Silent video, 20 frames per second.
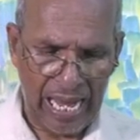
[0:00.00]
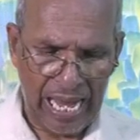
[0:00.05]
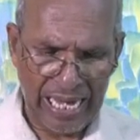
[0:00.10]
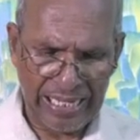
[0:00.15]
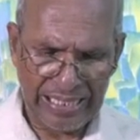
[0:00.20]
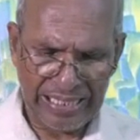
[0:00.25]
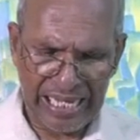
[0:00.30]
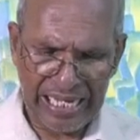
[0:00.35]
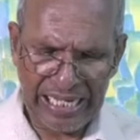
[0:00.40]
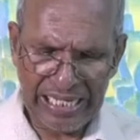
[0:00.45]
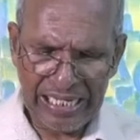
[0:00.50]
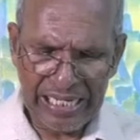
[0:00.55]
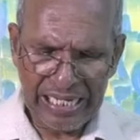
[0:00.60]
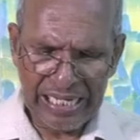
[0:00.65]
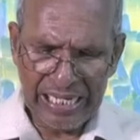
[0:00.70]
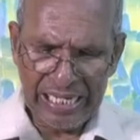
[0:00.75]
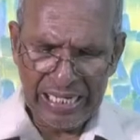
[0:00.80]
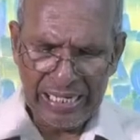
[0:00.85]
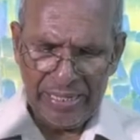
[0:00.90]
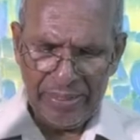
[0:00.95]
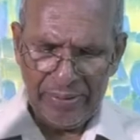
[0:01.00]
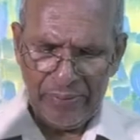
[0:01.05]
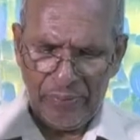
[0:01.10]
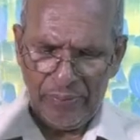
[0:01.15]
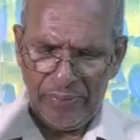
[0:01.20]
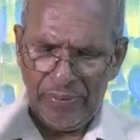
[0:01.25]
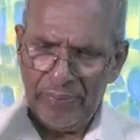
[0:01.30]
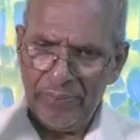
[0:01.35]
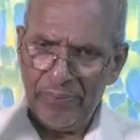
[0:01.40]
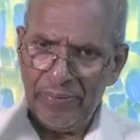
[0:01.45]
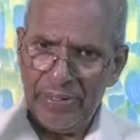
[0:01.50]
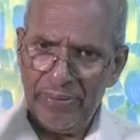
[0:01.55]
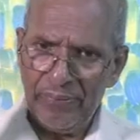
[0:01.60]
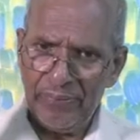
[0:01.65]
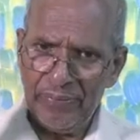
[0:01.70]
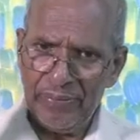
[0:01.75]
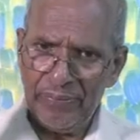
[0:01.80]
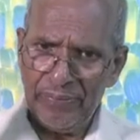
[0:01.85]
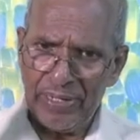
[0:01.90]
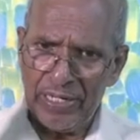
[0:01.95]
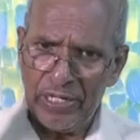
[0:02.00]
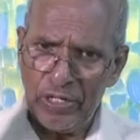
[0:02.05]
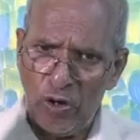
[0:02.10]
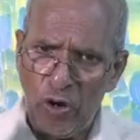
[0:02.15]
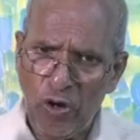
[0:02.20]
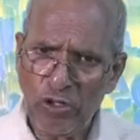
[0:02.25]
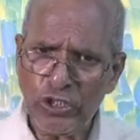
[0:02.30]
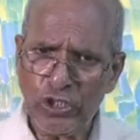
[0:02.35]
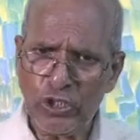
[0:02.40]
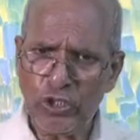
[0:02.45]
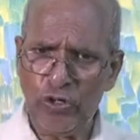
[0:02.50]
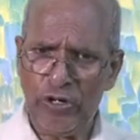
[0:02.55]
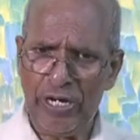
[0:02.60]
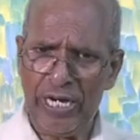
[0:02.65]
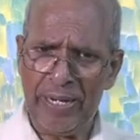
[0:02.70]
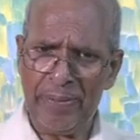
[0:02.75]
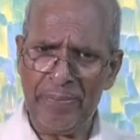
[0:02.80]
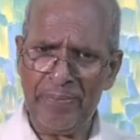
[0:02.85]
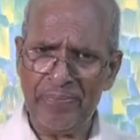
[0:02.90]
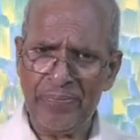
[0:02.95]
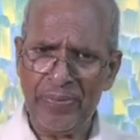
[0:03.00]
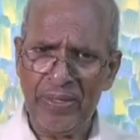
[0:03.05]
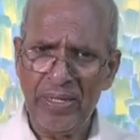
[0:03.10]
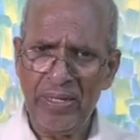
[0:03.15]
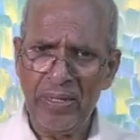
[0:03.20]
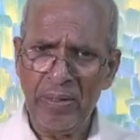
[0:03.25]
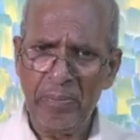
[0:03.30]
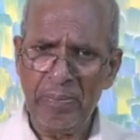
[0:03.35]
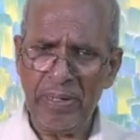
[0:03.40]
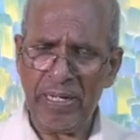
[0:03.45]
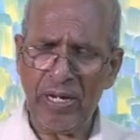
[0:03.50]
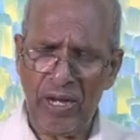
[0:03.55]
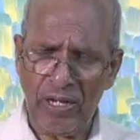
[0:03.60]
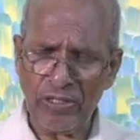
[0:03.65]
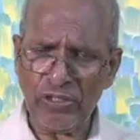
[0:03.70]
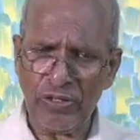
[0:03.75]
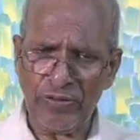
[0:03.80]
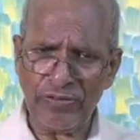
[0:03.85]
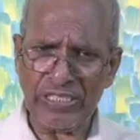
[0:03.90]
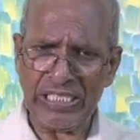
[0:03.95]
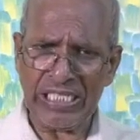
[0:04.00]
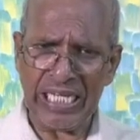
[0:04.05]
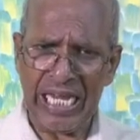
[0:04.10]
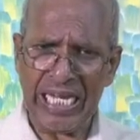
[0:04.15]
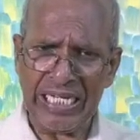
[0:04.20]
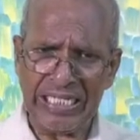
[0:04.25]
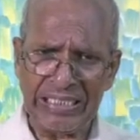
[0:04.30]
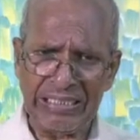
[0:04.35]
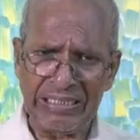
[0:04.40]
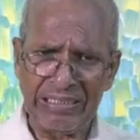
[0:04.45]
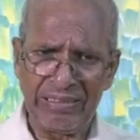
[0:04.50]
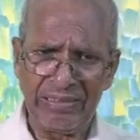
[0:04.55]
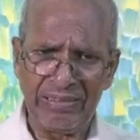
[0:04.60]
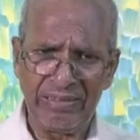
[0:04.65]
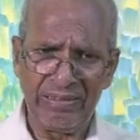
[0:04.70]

And then we were lost to Him because of sin.